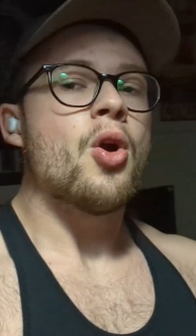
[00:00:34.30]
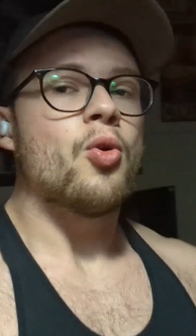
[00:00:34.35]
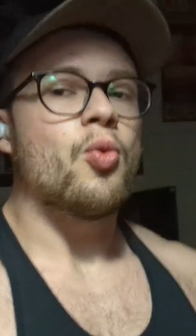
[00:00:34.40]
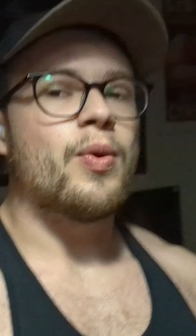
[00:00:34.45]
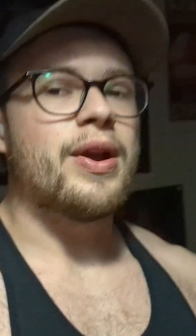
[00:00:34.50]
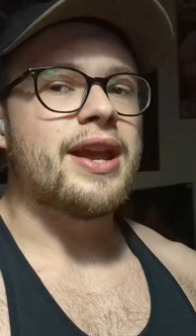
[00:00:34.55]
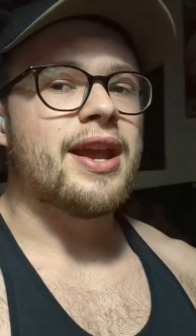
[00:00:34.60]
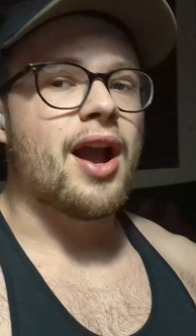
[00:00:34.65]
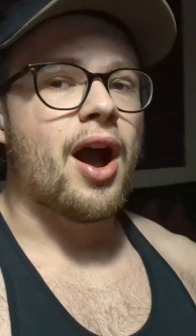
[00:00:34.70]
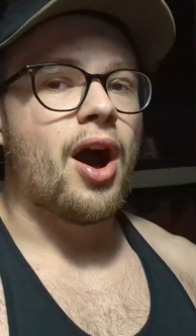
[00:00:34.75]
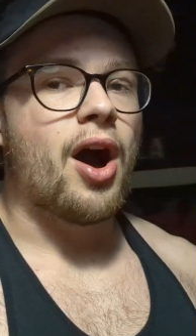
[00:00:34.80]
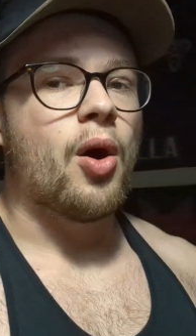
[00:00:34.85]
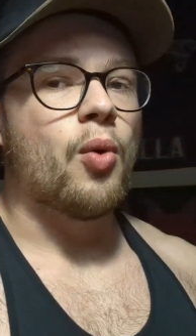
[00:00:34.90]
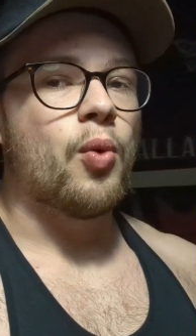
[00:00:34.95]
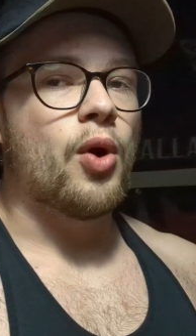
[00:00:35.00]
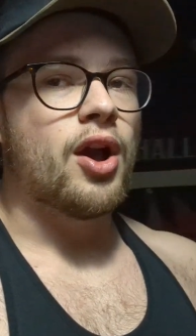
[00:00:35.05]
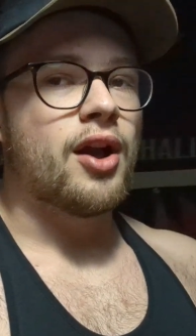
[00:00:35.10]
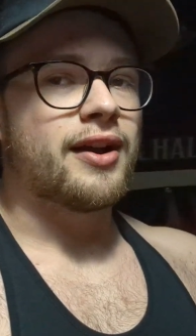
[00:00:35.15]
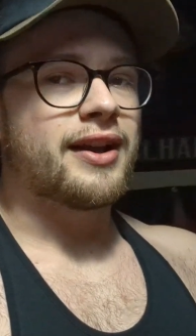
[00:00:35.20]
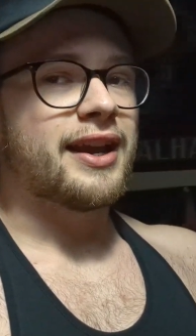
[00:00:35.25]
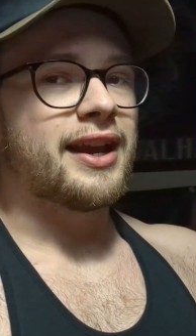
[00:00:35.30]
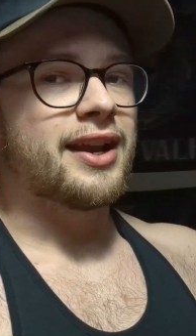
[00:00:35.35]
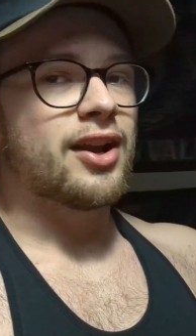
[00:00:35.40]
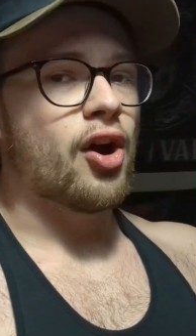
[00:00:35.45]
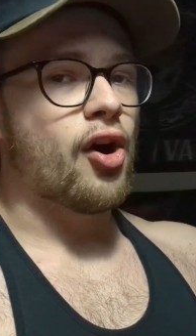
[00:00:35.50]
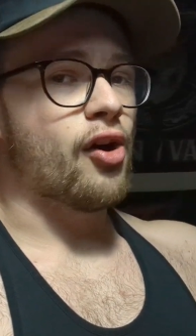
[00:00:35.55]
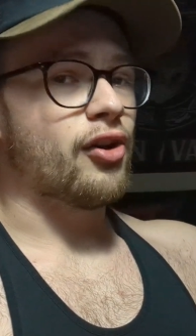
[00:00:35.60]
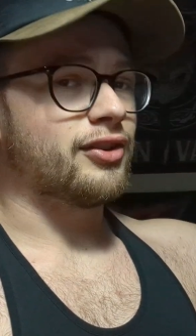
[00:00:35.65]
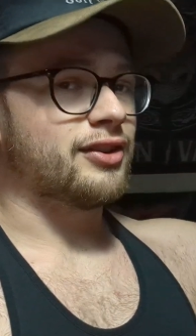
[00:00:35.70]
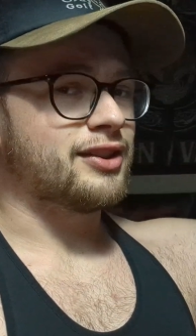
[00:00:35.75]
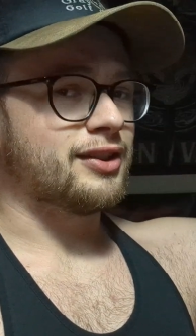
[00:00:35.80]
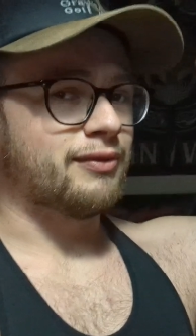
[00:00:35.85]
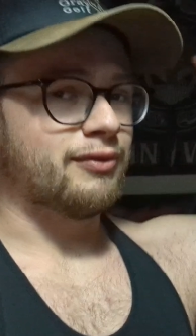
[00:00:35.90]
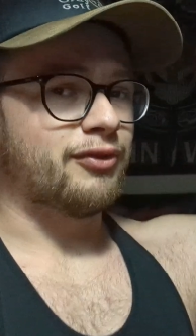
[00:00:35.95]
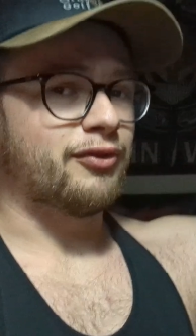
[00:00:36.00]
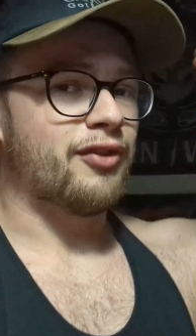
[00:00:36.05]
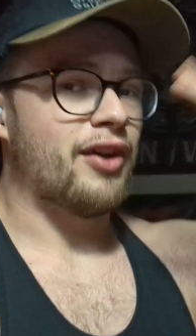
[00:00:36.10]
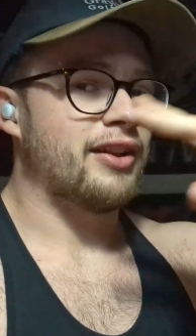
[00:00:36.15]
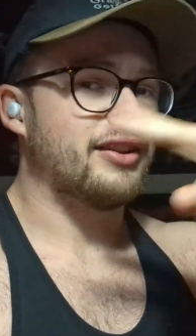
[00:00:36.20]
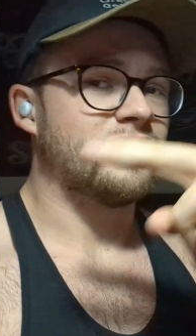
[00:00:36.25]
we are working on some
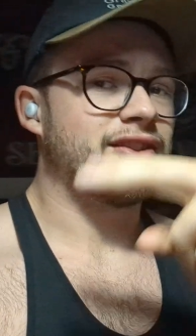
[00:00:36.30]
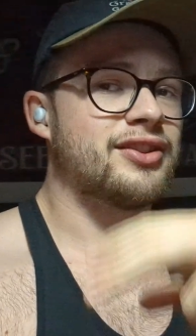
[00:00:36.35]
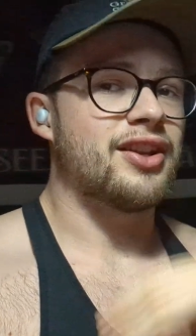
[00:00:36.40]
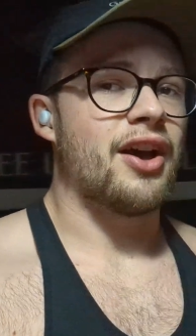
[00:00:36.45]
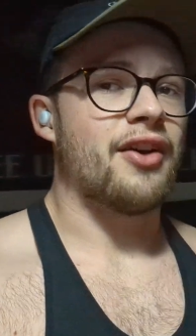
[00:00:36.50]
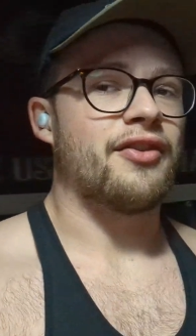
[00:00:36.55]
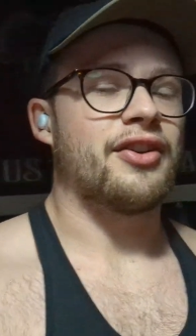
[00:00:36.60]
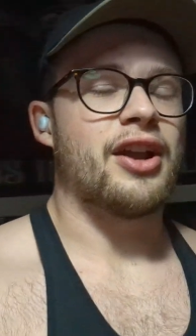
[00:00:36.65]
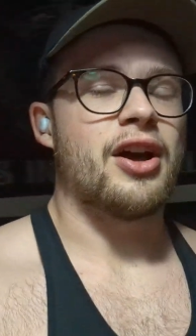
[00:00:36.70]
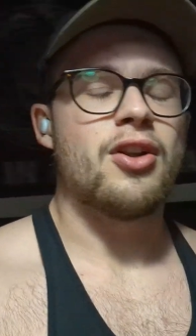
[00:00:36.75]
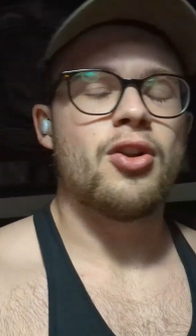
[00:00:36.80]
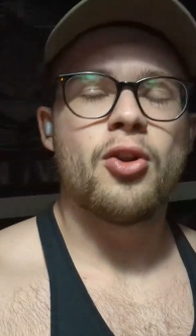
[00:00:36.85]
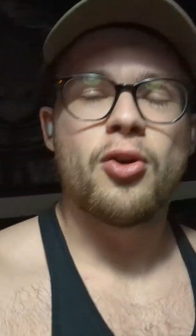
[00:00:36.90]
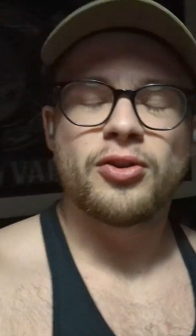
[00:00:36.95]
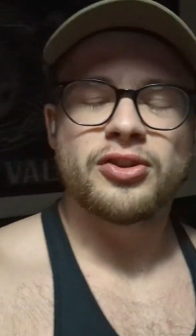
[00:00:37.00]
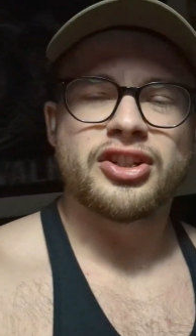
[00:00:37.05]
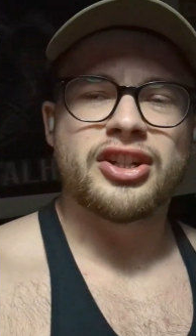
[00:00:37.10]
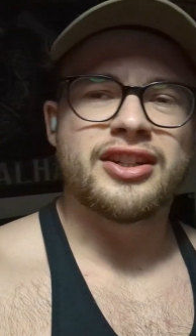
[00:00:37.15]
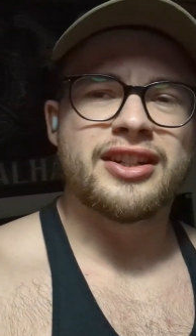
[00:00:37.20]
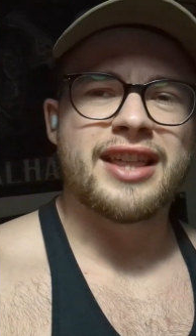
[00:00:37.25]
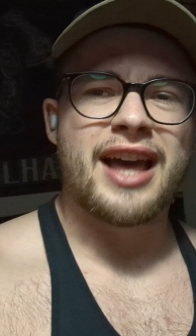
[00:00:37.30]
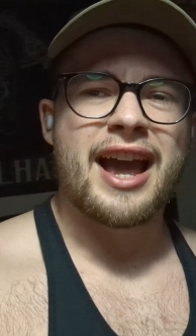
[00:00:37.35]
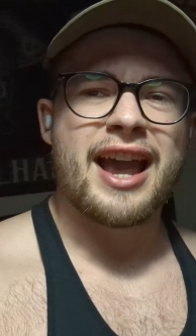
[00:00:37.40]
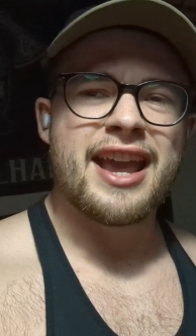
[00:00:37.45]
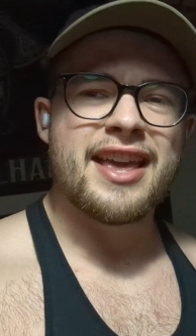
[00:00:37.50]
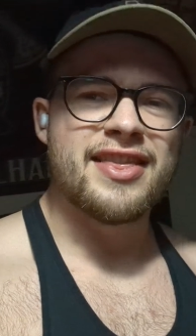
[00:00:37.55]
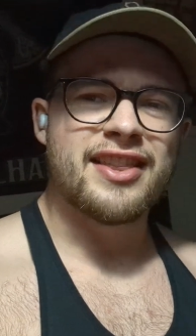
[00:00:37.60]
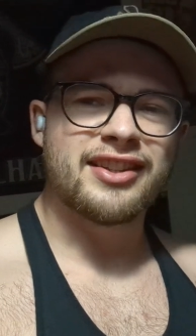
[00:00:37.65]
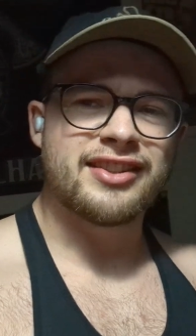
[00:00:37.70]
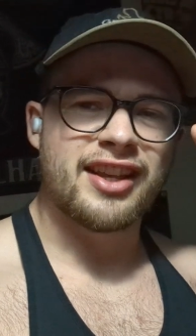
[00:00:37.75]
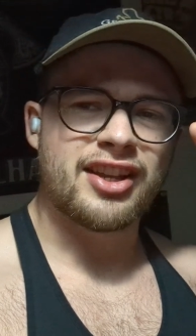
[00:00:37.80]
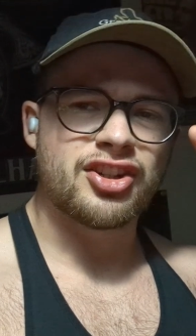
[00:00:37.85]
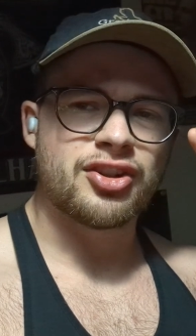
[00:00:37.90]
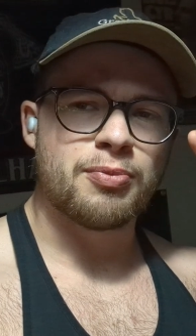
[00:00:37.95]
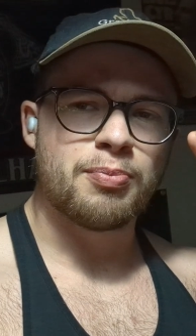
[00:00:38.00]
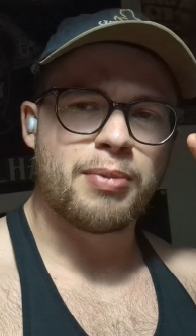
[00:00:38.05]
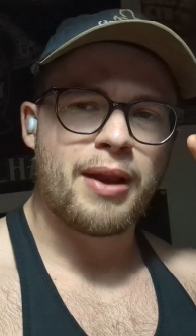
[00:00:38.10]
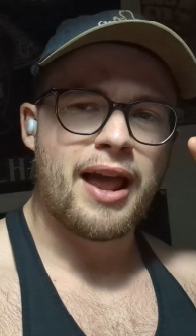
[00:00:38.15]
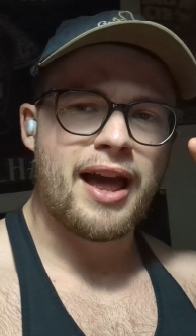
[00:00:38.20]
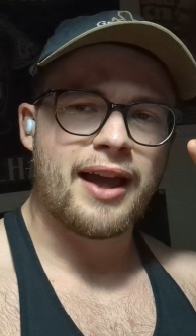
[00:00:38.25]
fun stuff and I'll launch into that in the
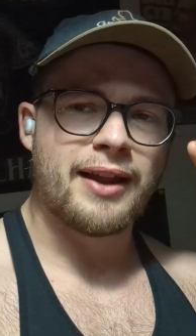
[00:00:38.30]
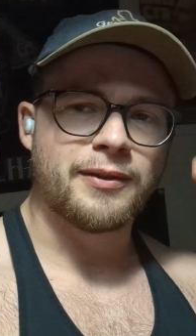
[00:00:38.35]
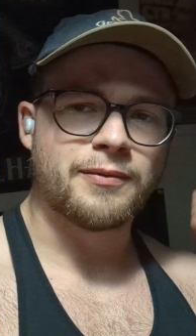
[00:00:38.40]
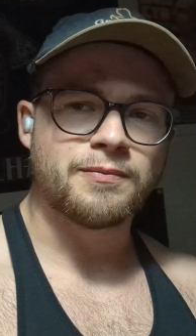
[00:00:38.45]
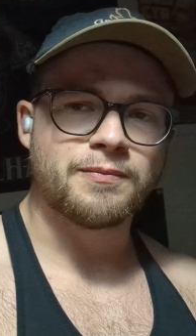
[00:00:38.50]
session plan.